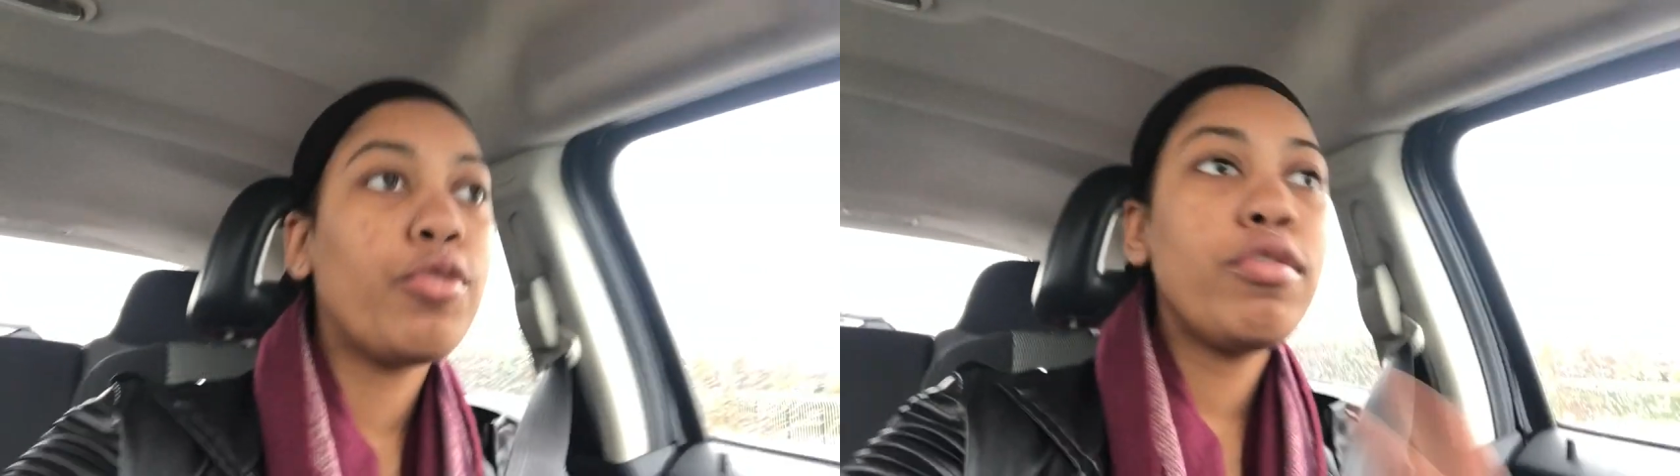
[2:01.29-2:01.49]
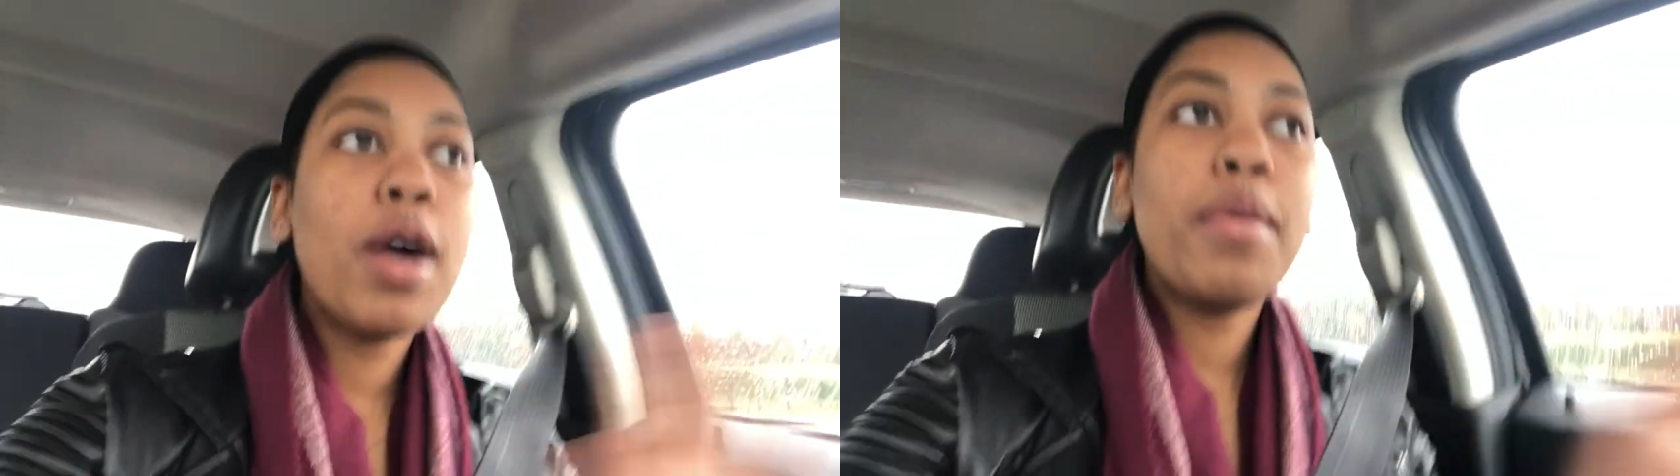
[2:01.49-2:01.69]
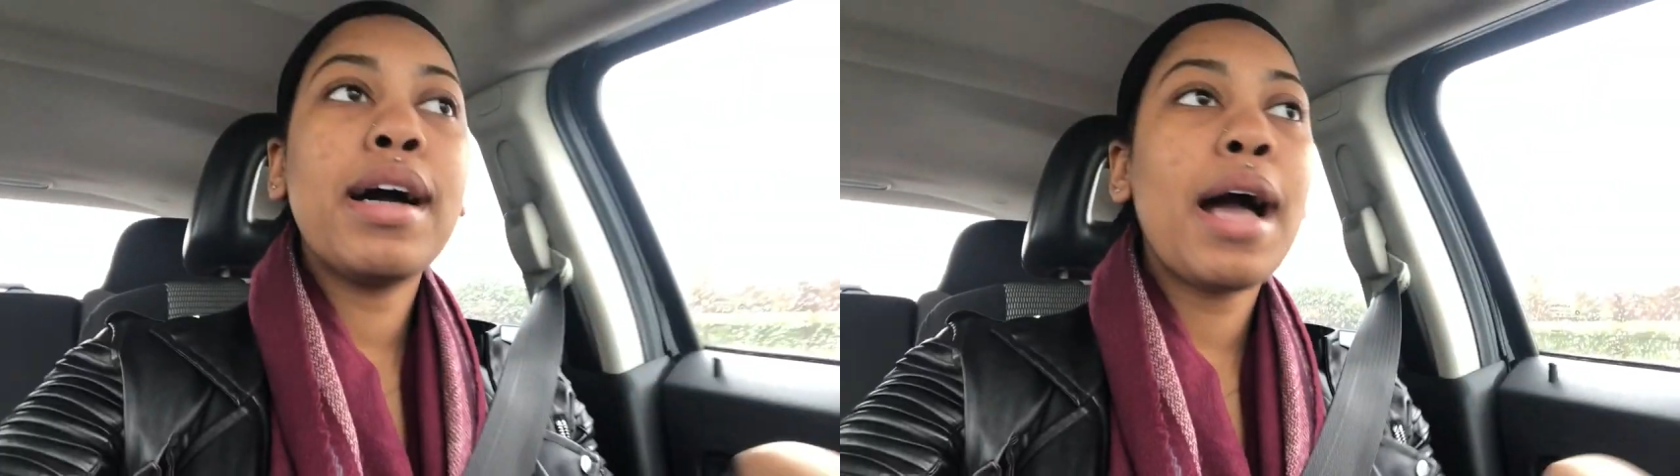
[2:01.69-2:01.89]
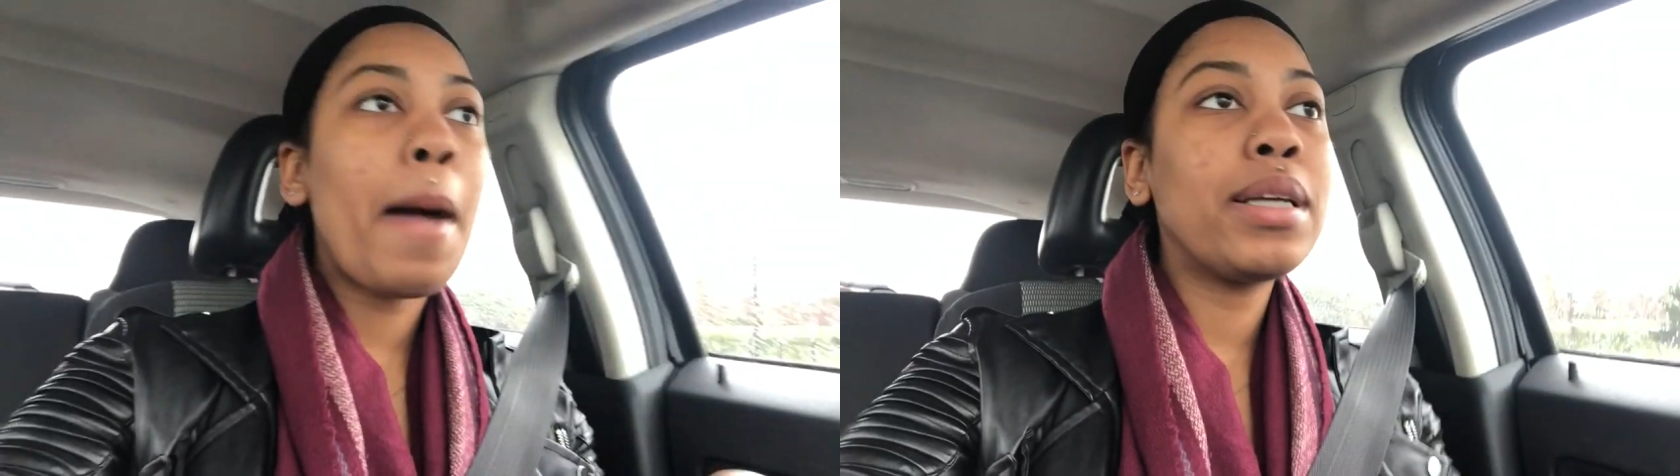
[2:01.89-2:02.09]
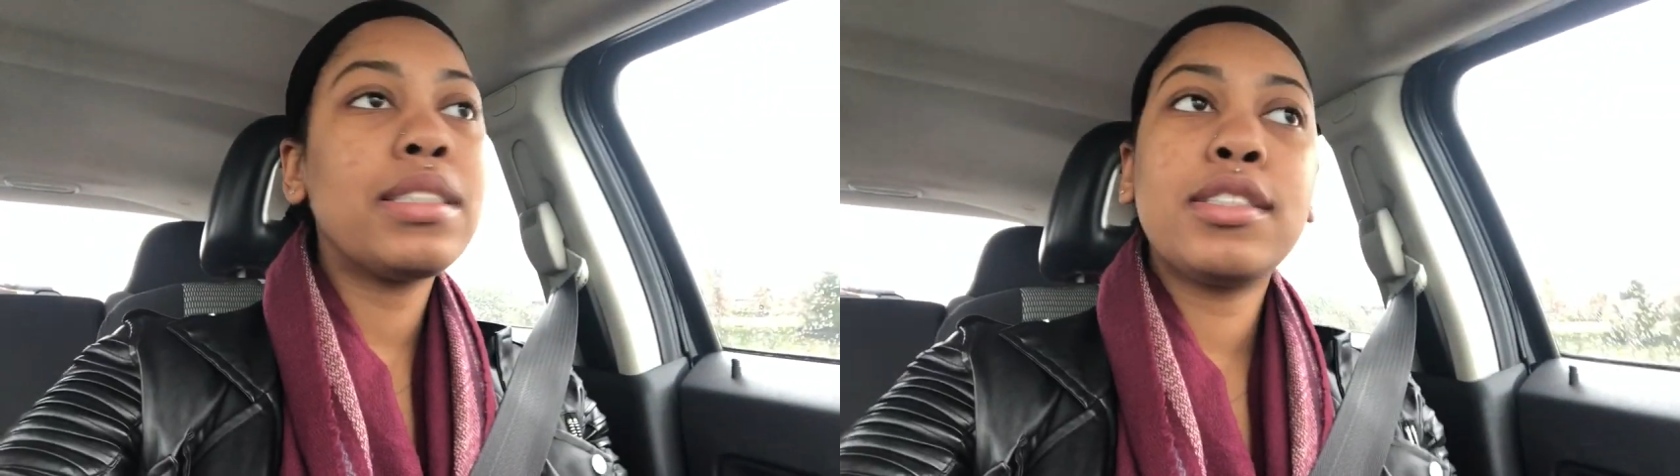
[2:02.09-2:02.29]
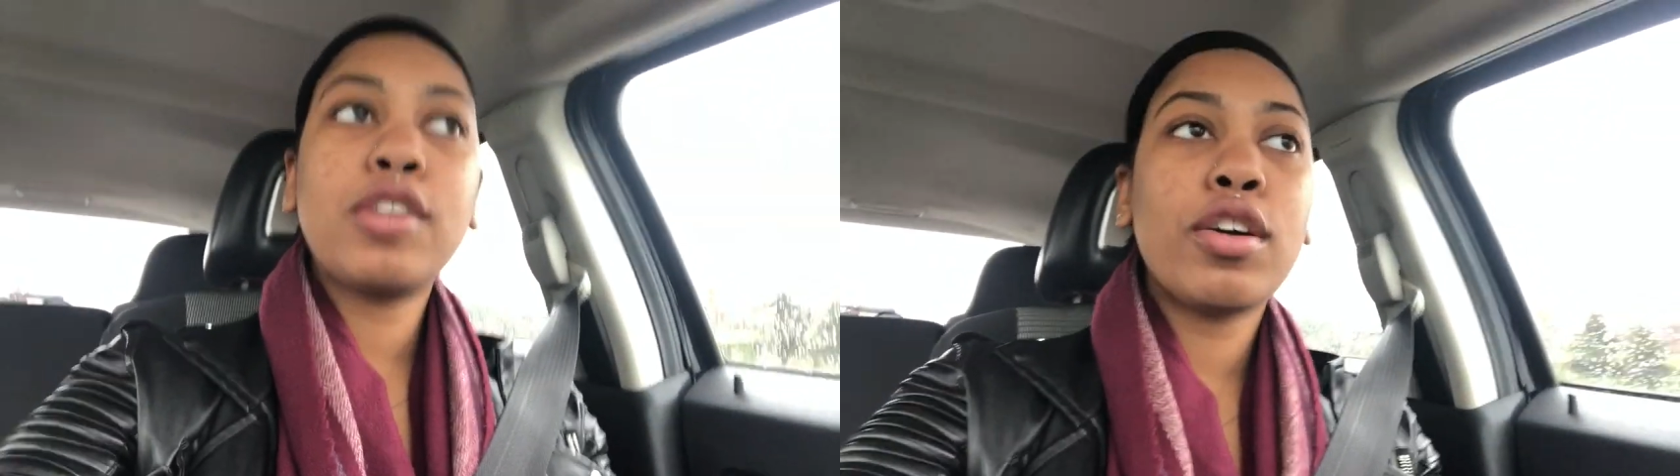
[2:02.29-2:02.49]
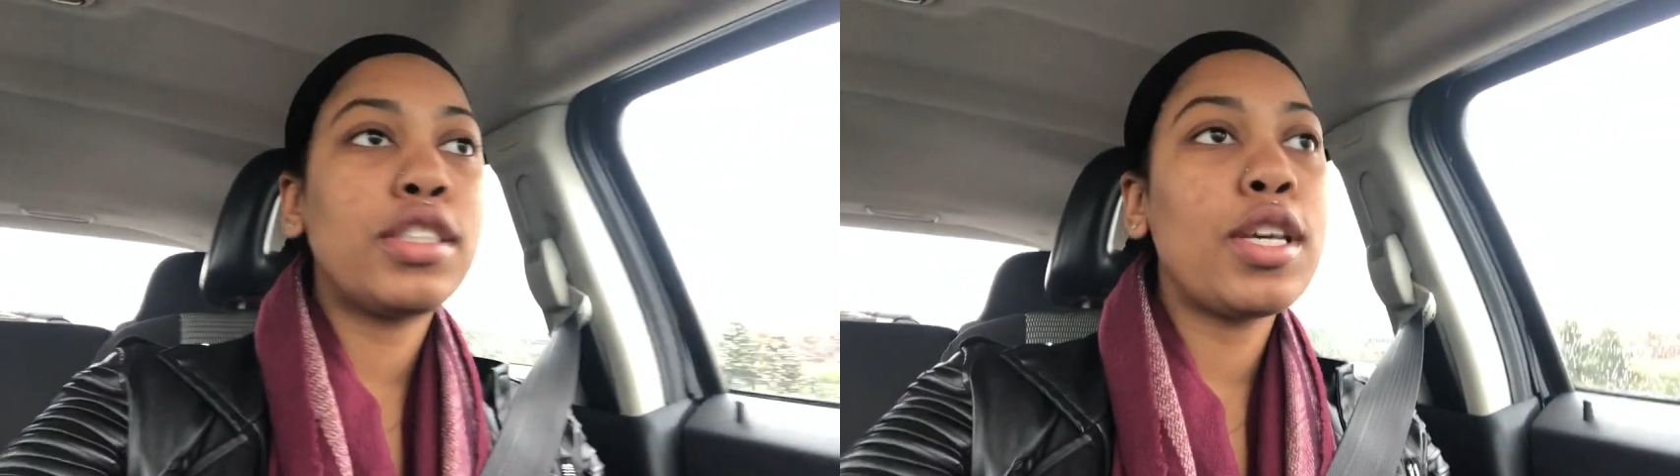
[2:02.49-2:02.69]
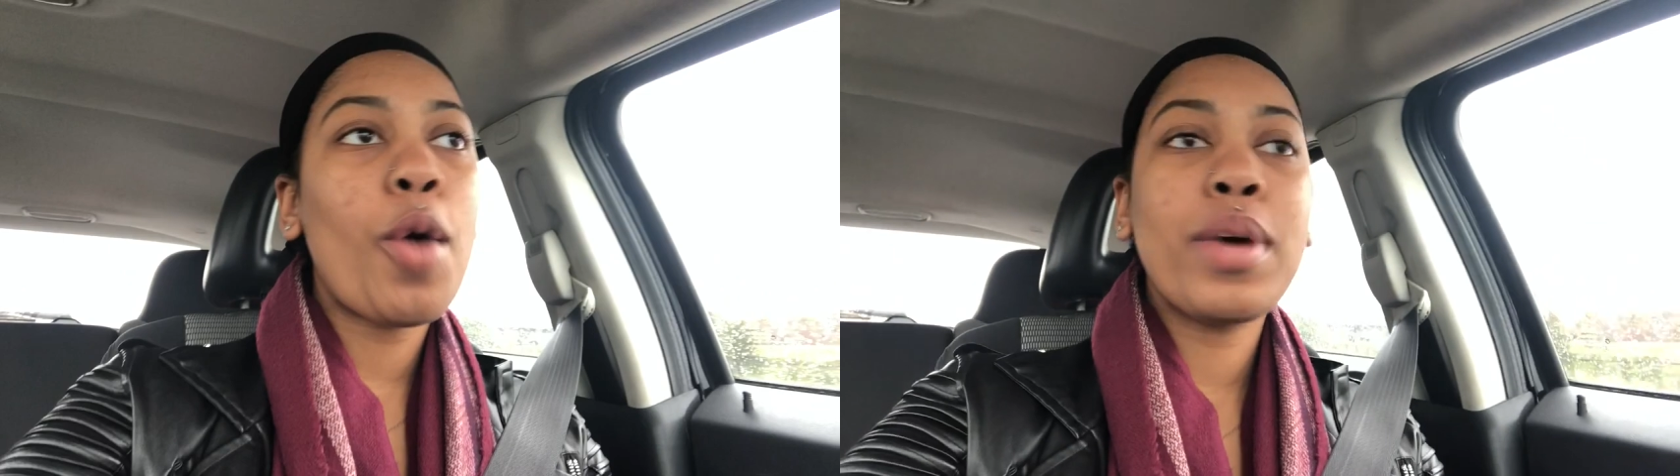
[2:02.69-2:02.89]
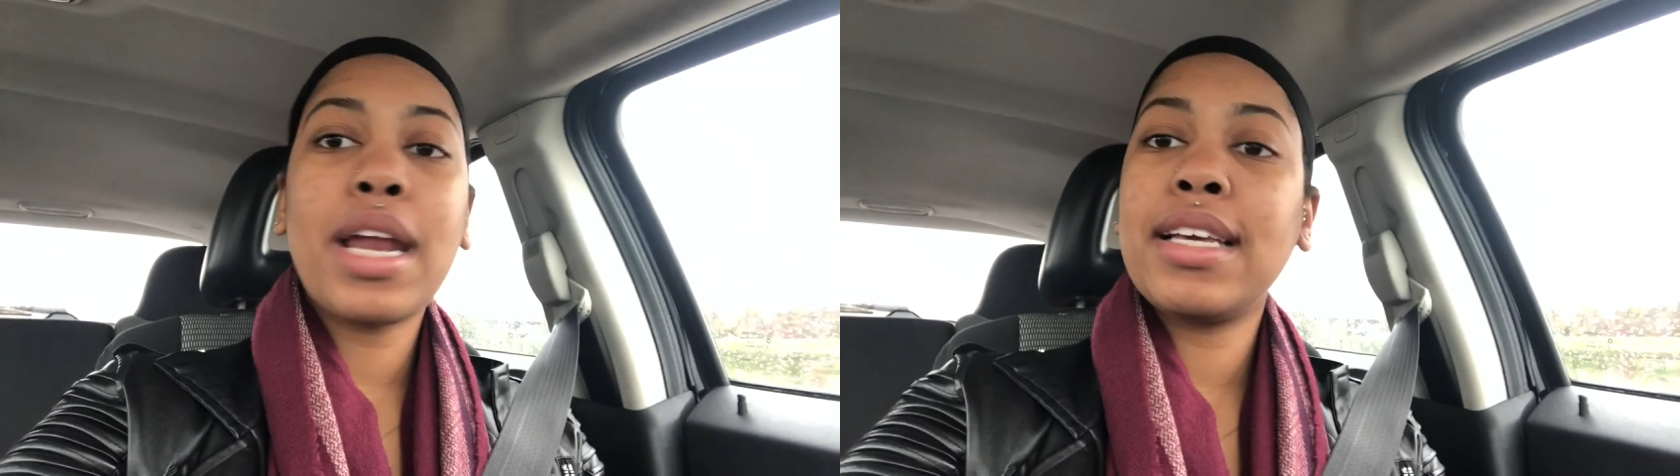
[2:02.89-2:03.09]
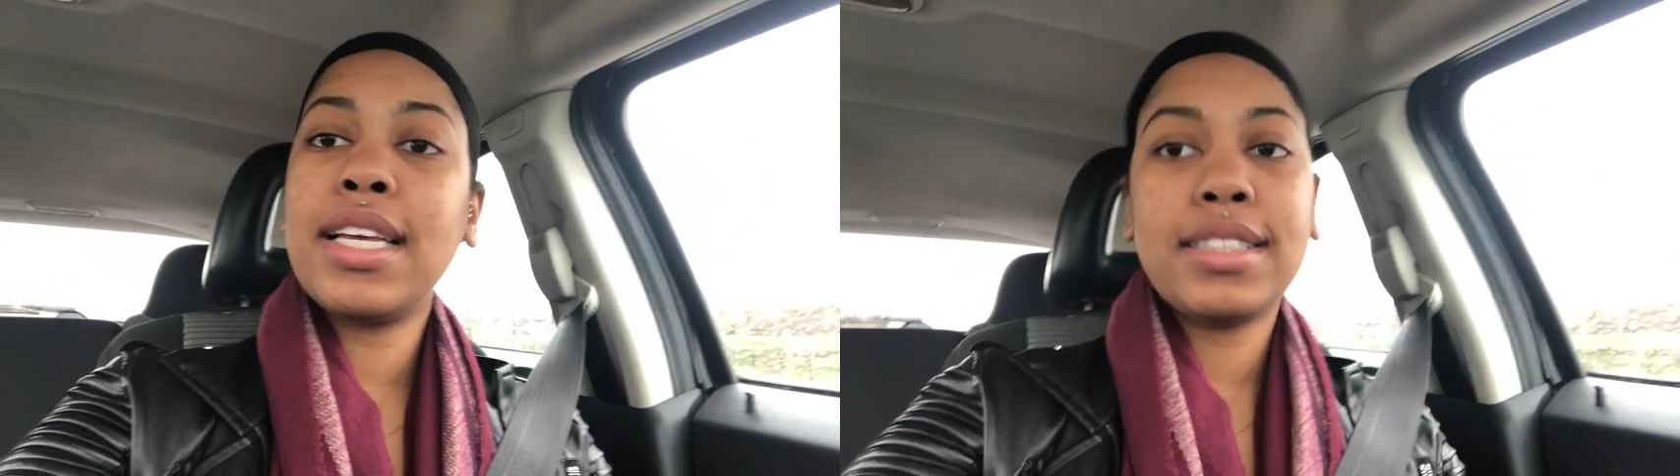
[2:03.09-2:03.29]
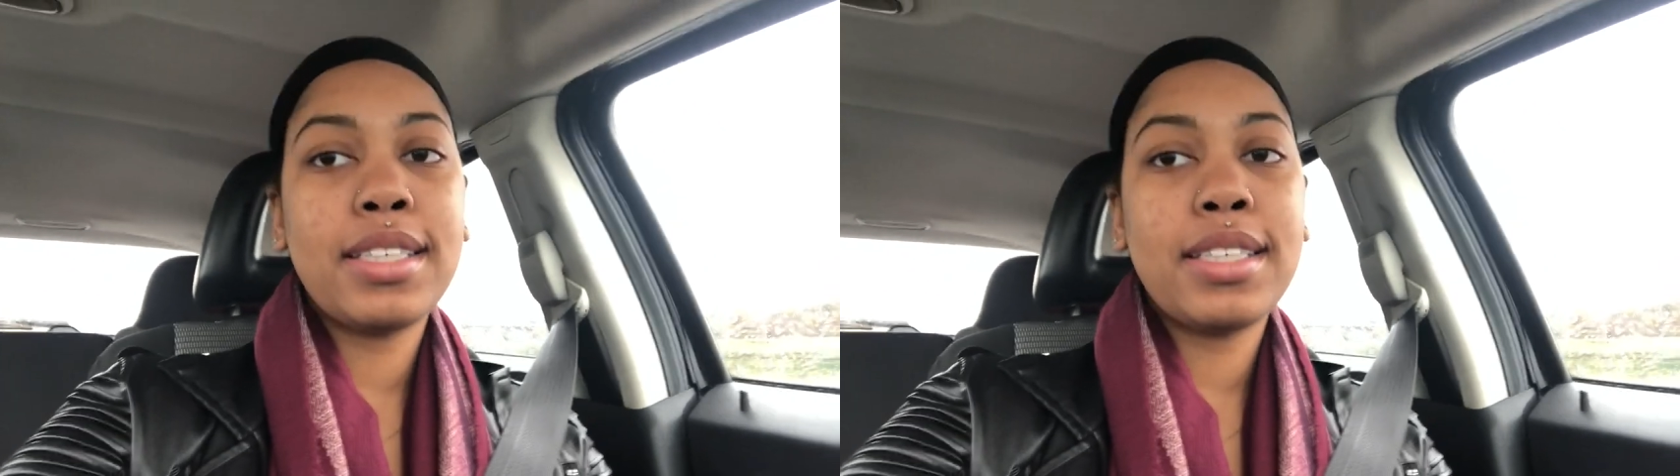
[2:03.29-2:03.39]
You know what? I'm gonna just talk to y'all when I get